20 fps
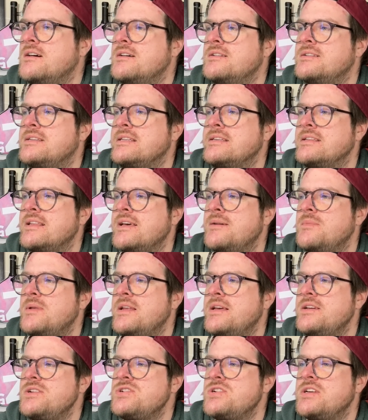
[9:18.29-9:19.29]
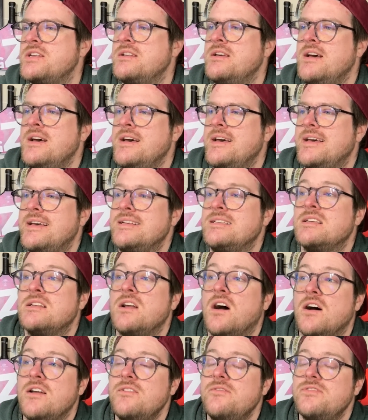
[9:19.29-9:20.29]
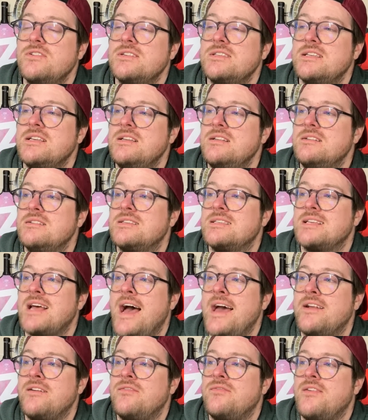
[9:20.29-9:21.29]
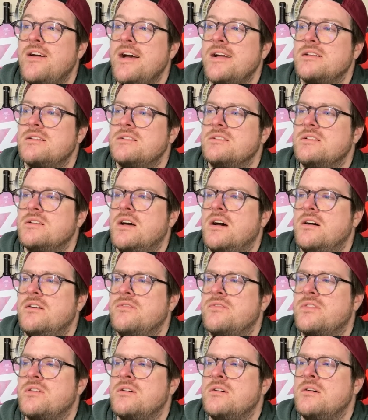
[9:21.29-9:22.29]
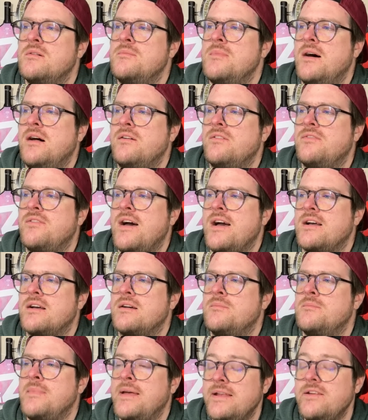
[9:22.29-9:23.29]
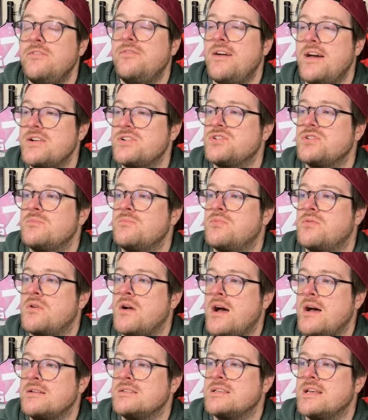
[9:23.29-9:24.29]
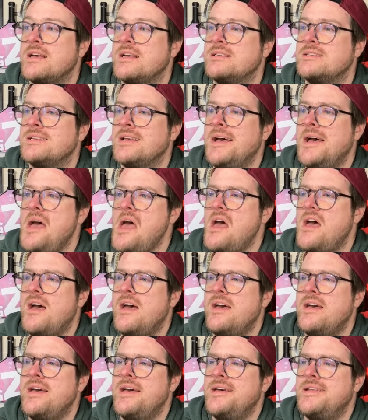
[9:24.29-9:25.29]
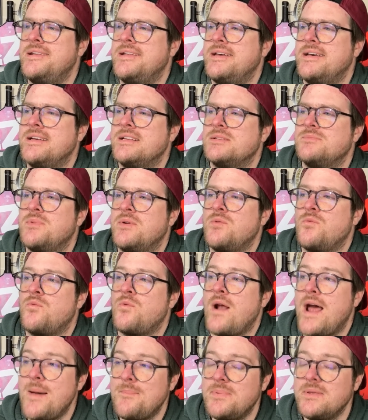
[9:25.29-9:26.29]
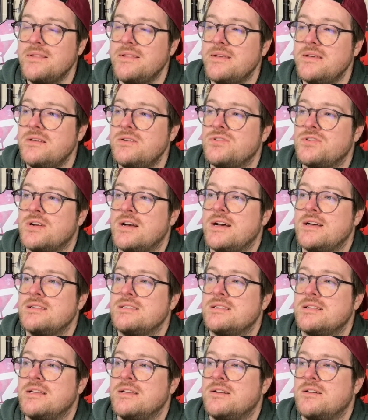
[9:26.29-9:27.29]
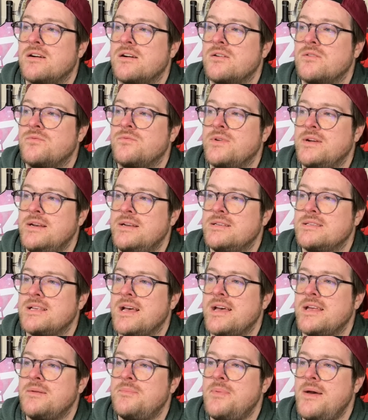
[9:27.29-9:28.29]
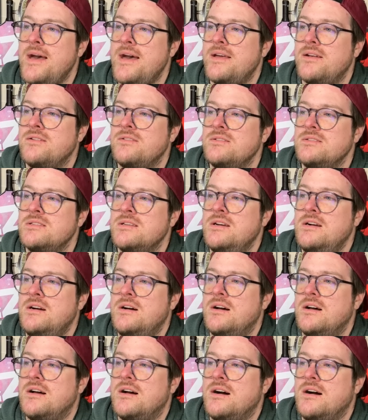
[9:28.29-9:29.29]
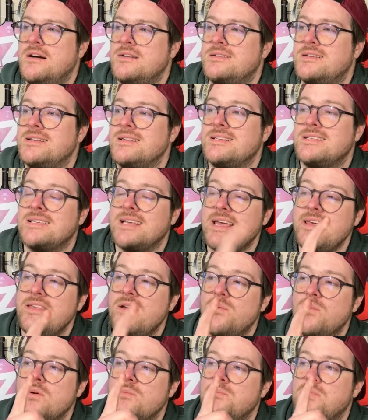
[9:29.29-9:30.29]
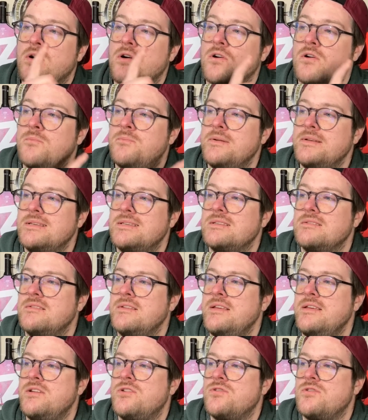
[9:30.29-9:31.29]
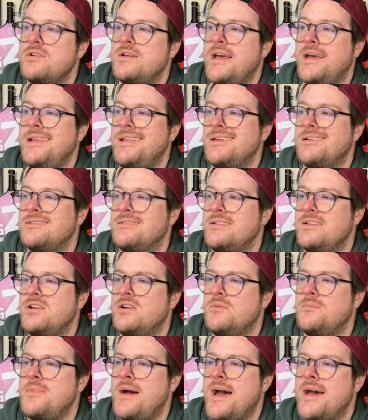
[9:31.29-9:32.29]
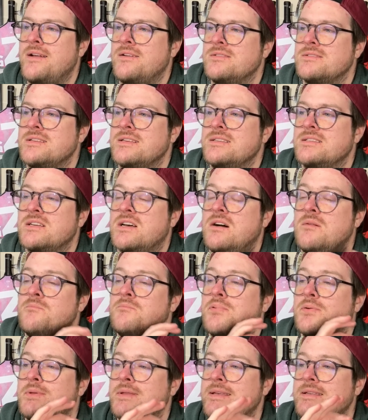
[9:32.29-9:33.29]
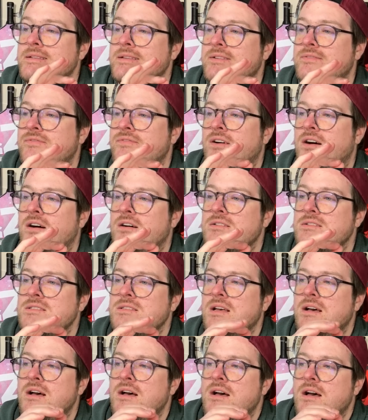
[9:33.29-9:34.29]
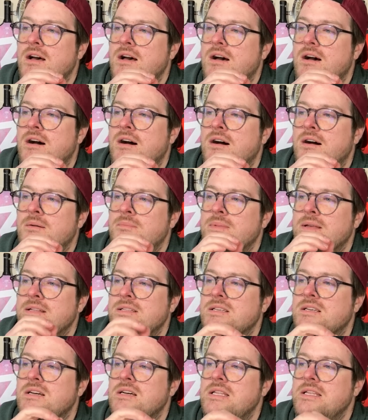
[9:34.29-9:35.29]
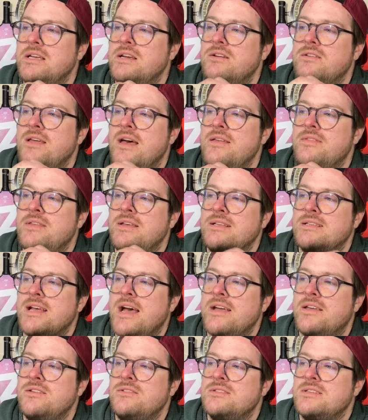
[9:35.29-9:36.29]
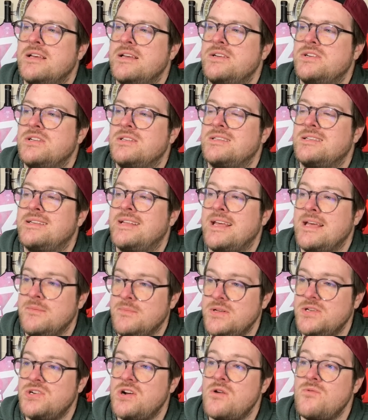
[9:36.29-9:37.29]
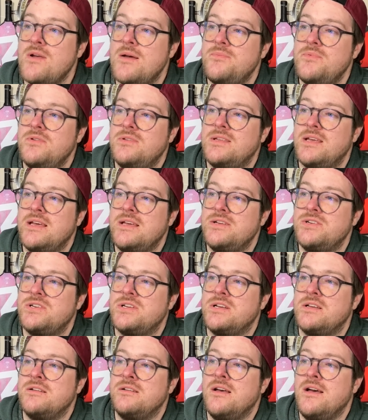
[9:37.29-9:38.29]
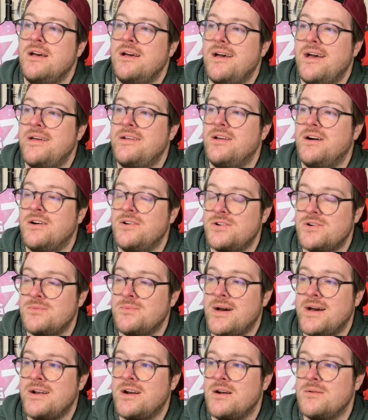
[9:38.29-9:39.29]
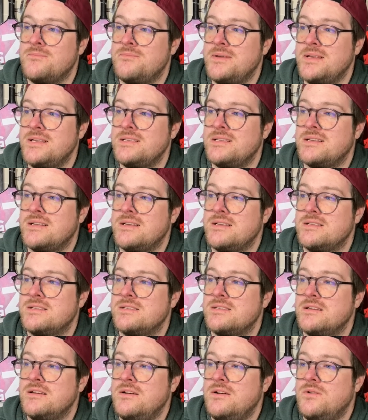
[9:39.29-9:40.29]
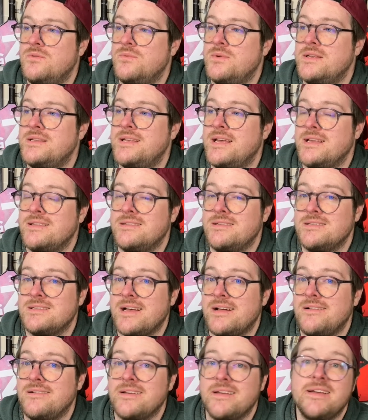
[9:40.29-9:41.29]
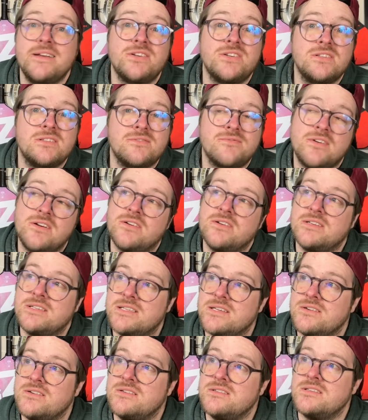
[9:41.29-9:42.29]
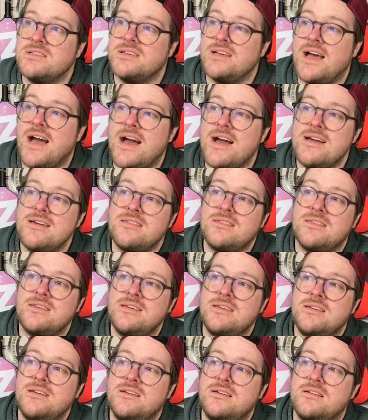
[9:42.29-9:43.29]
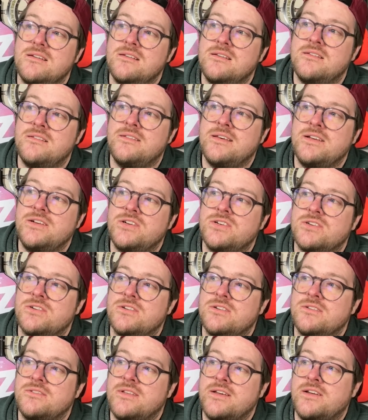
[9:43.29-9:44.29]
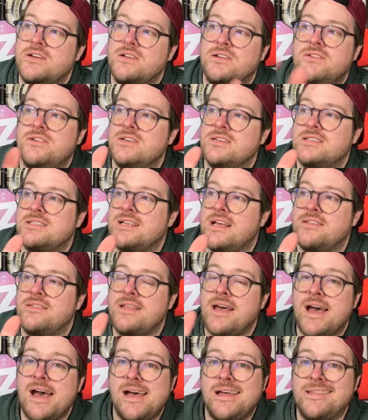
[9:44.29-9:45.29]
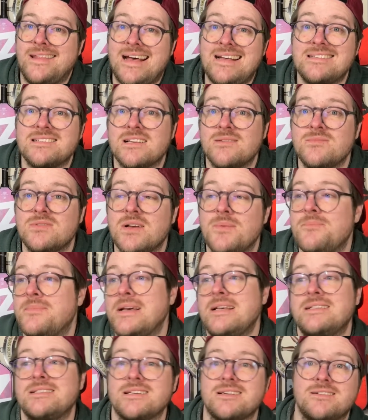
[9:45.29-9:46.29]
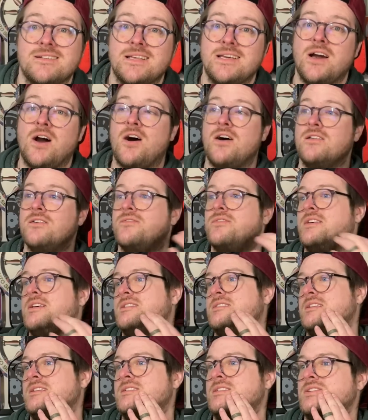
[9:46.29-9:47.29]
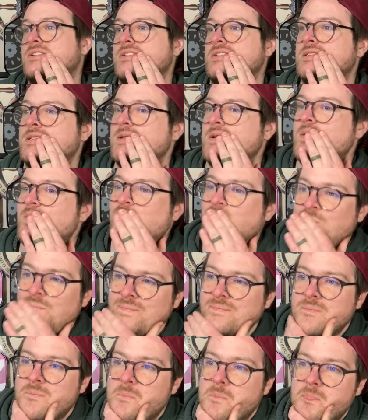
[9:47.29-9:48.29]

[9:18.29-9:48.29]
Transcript: delamination is an unforeseen side effect of the manufacturing process, and it has been rapidly addressed in our redesigned paddles. To say that we're purposely creating illegal paddles is completely false. It's clear that these accusations damage our reputation and undermine our business. We take these allegations very seriously. I think they could have just said that, and that sums up basically all of this. It's just,